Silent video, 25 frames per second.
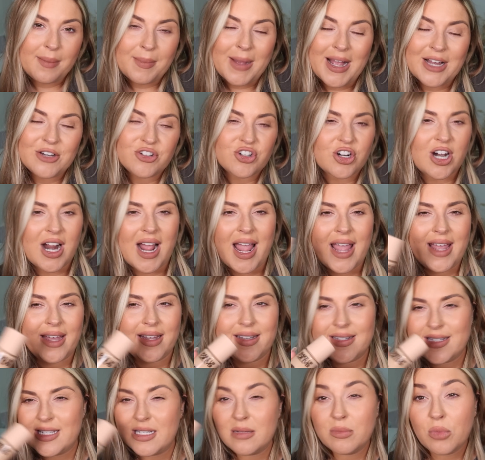I might try it
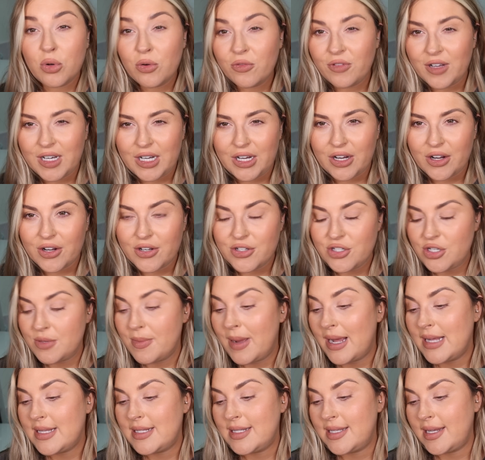in some more videos. You
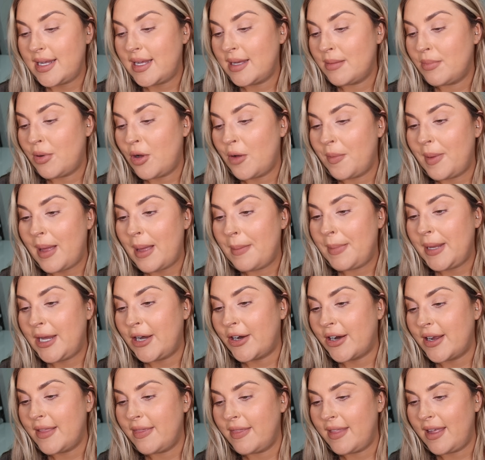might see it pop up
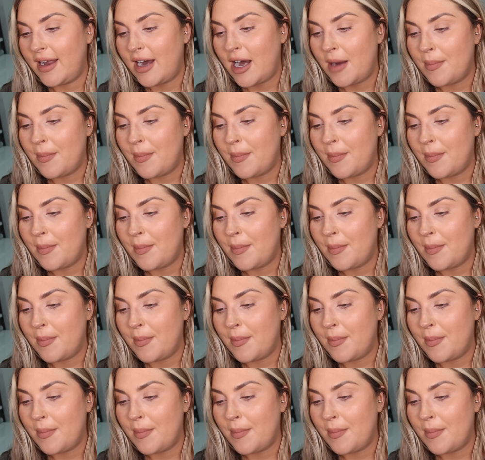here and there.